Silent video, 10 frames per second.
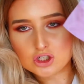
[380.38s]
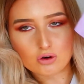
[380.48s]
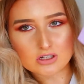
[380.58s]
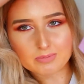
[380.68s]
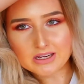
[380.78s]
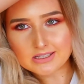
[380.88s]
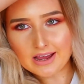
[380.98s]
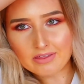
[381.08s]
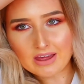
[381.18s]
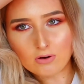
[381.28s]
shorts because
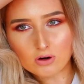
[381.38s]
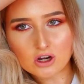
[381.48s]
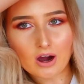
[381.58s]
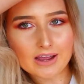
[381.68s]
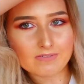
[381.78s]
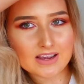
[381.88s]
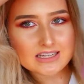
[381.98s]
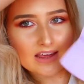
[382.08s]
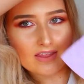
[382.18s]
like they're not tight fitting,